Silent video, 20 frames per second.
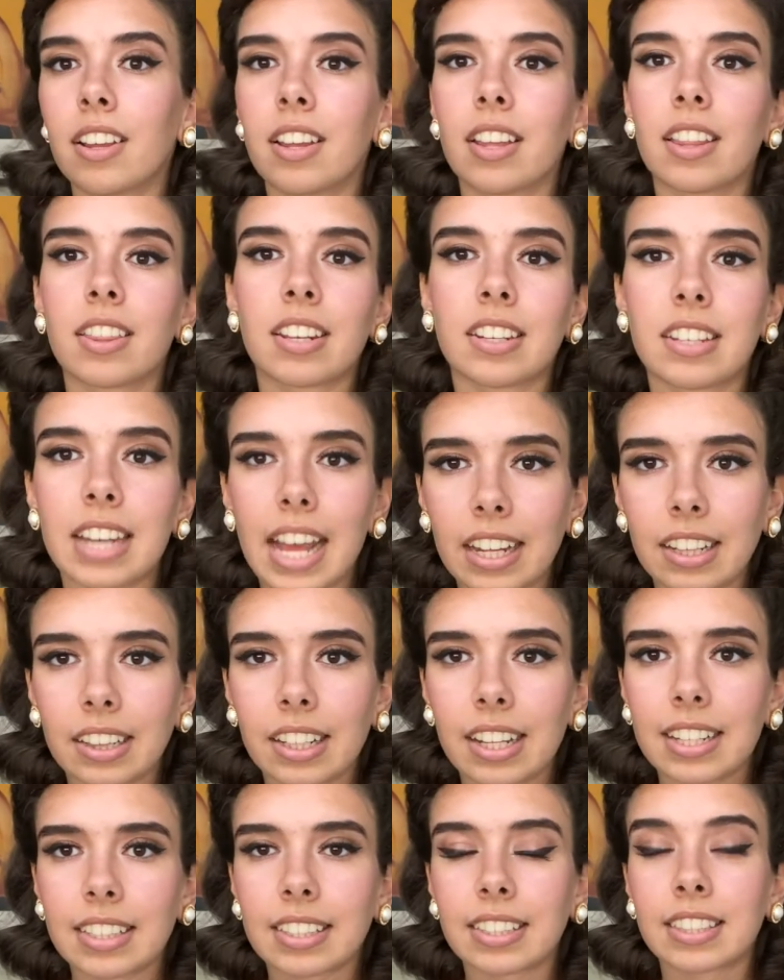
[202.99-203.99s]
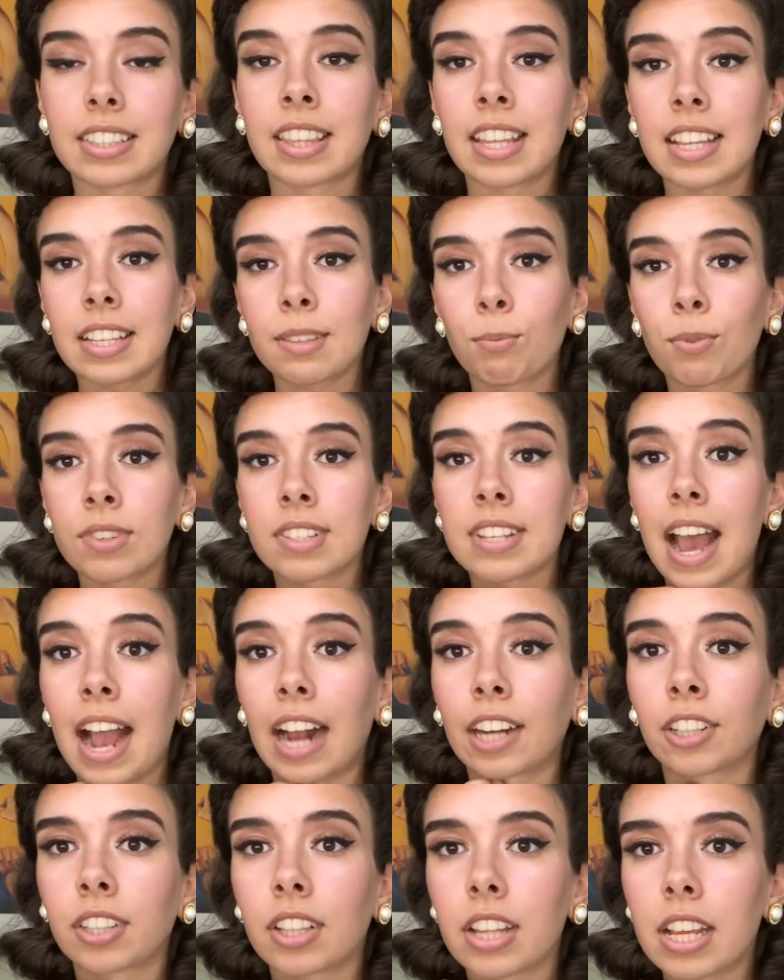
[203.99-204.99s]
the necklace, this was
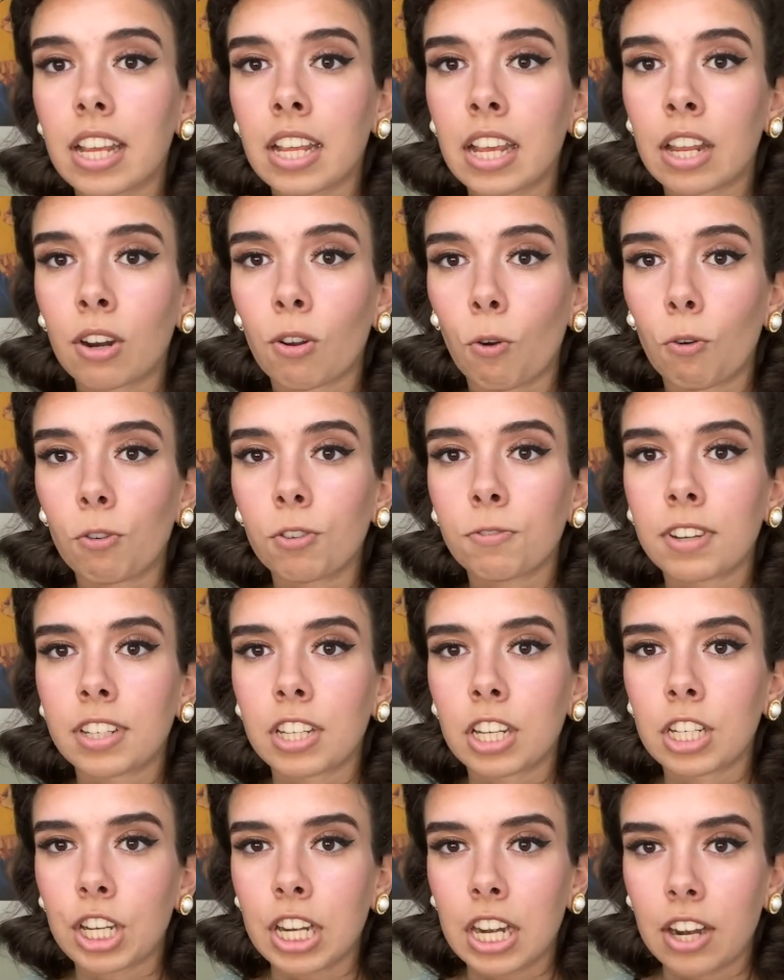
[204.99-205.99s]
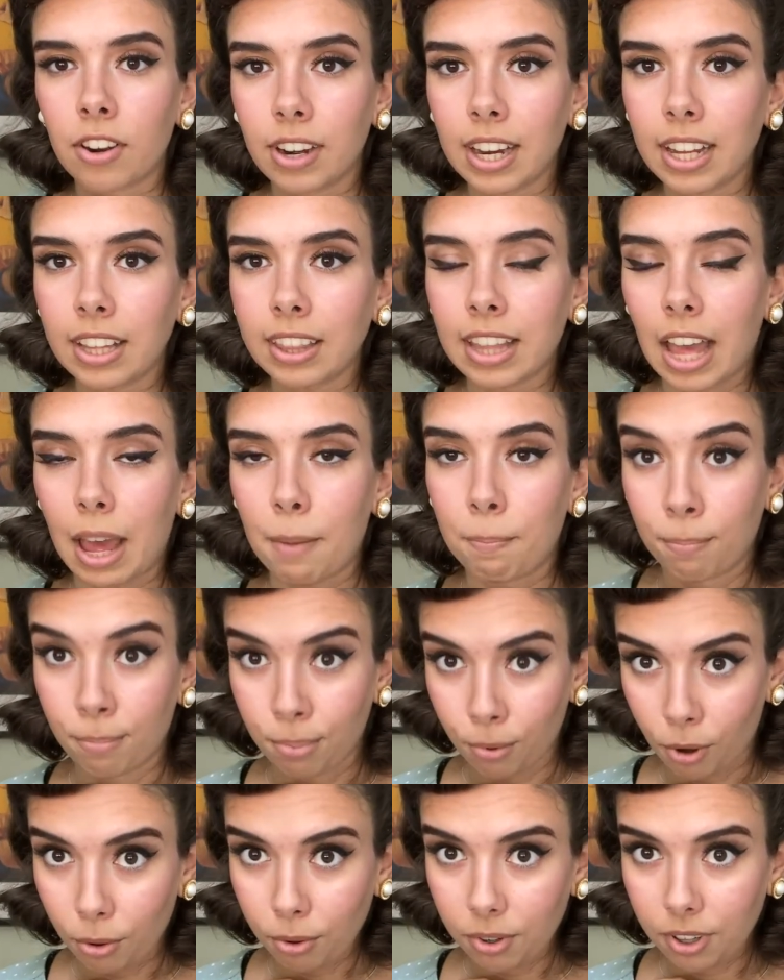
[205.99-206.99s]
actually an old vintage earring that
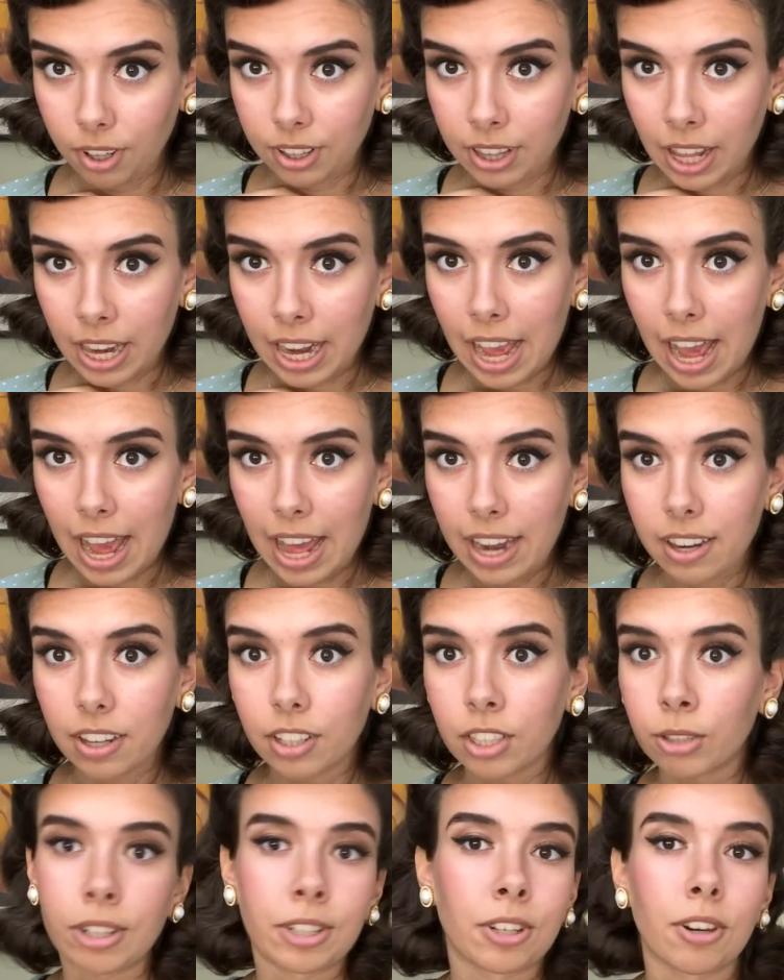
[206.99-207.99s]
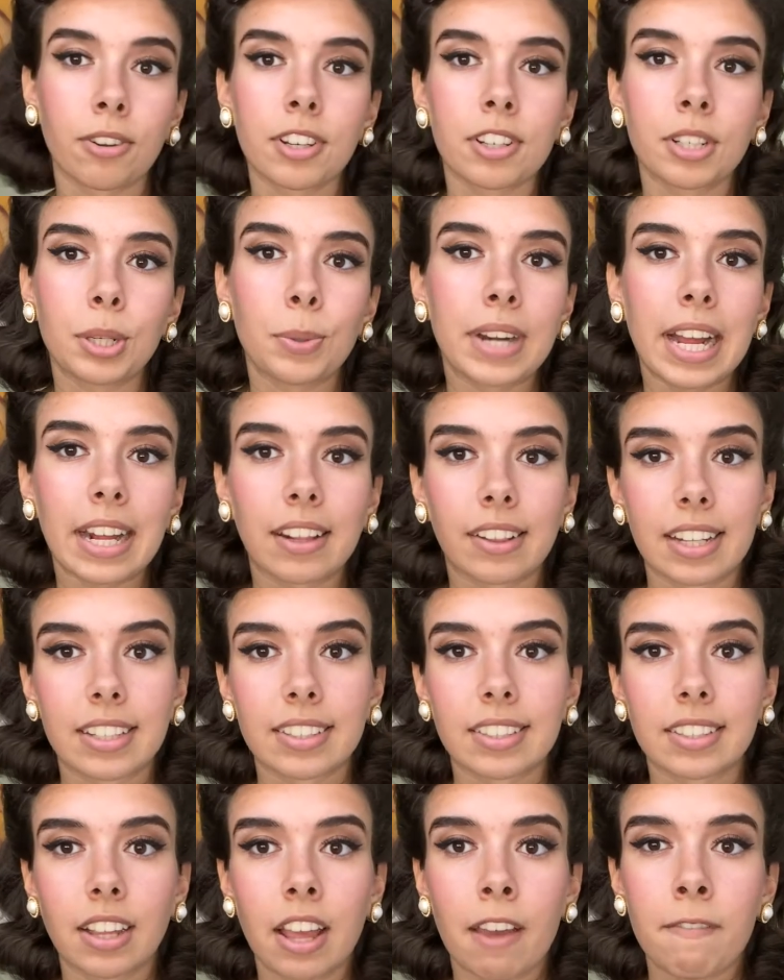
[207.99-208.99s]
broke that I had, so I turned it into a
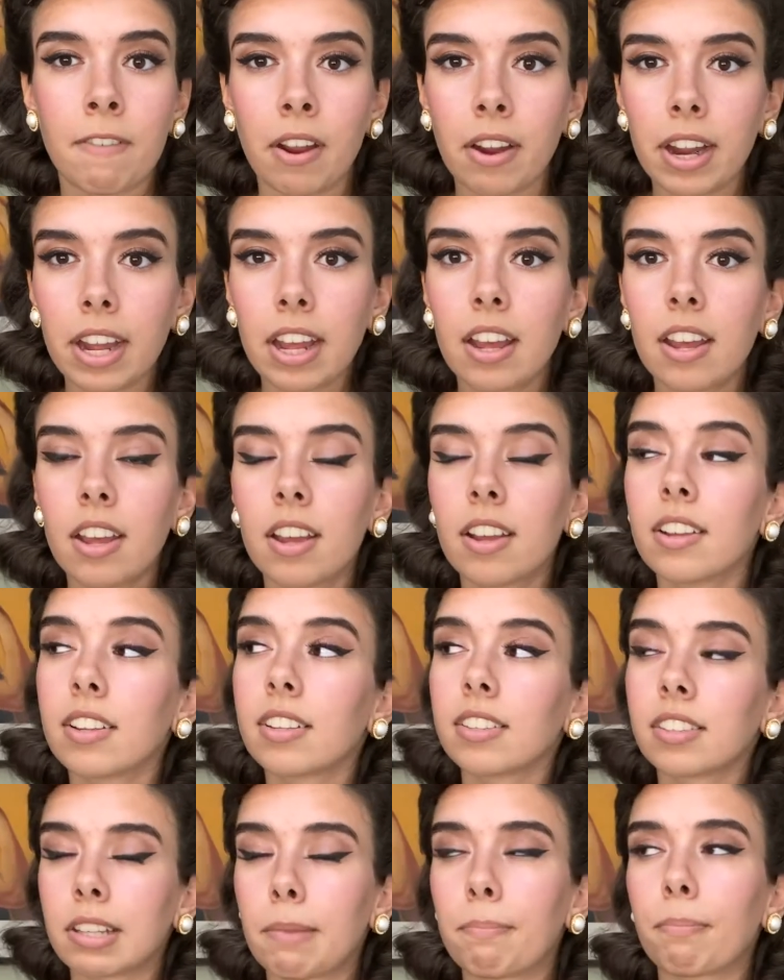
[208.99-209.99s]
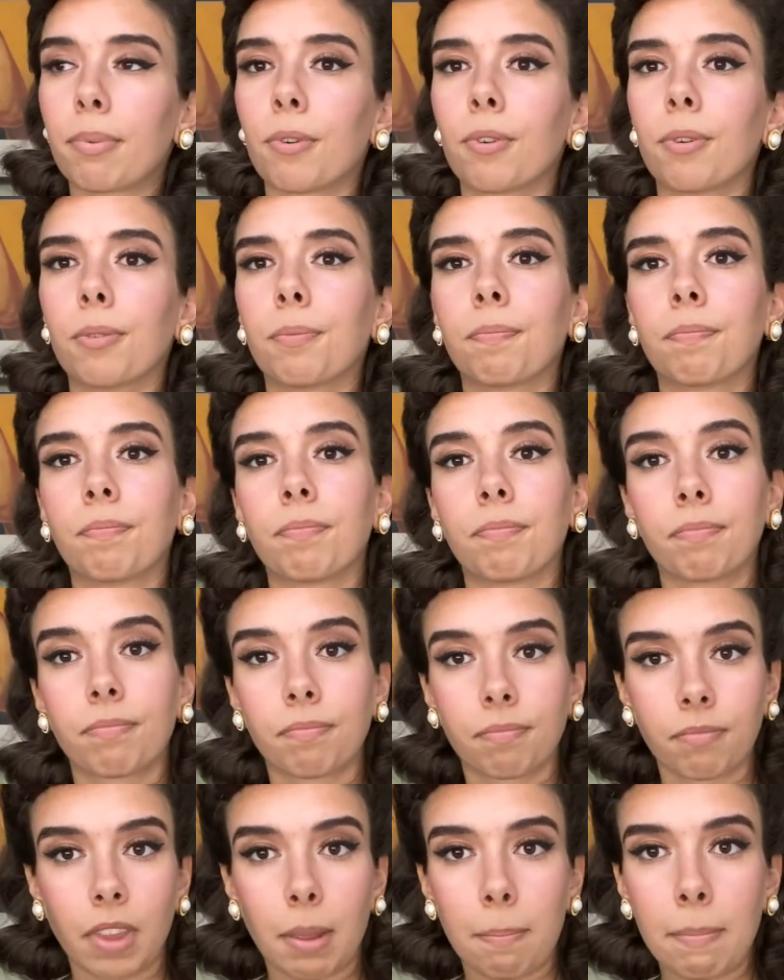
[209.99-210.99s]
necklace. A very simple
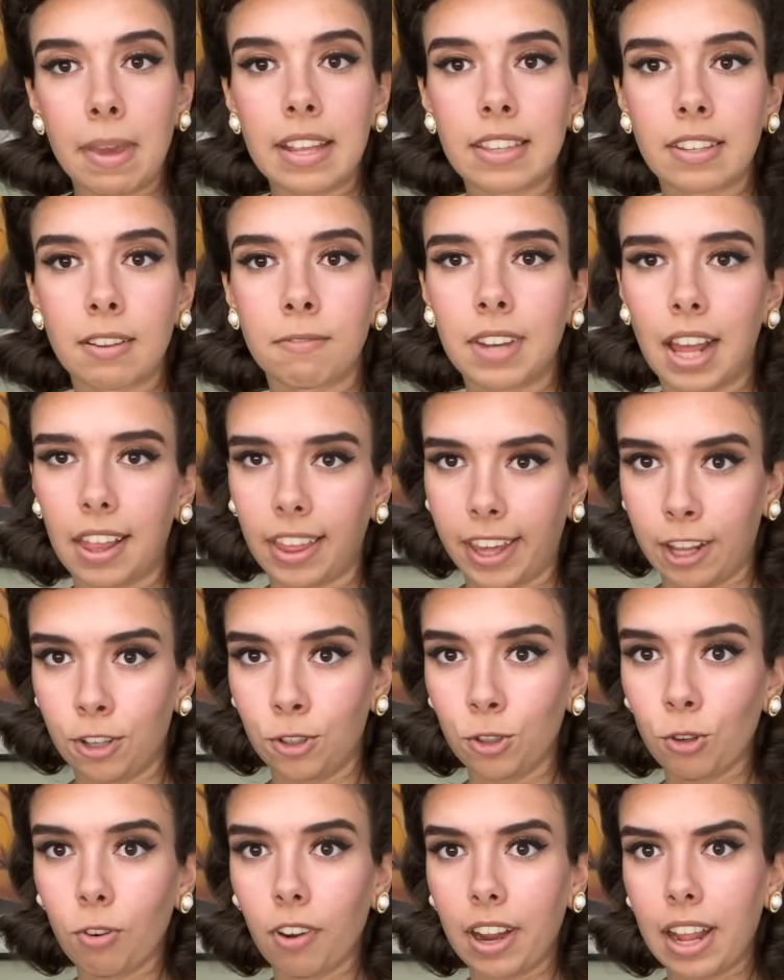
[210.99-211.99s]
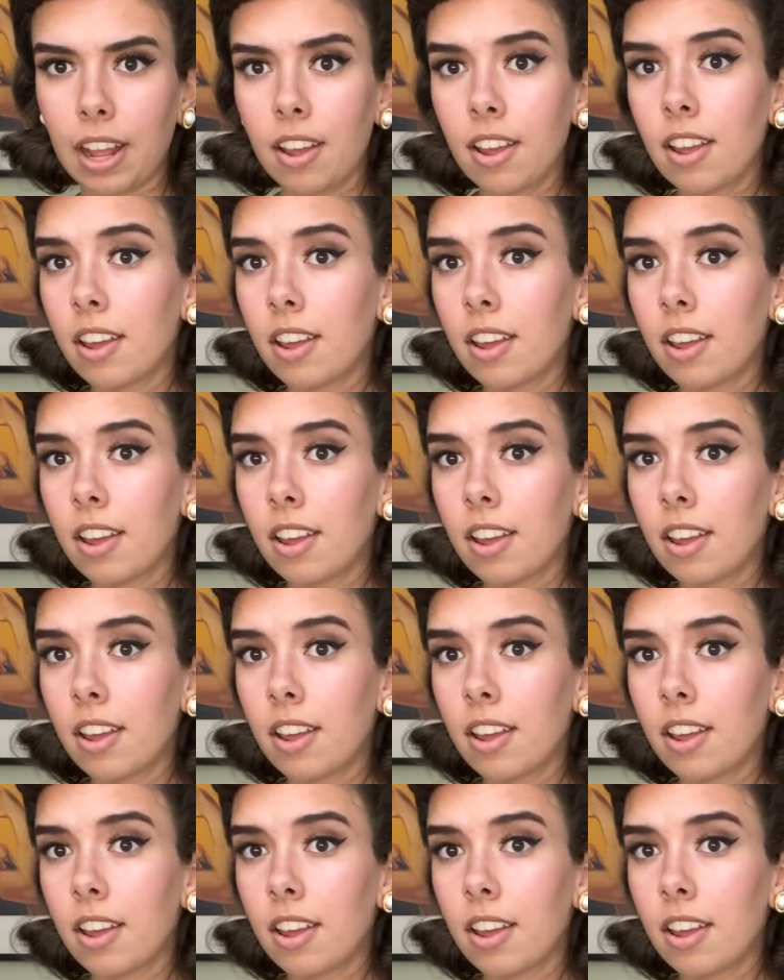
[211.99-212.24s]
piece of delicate jewelry.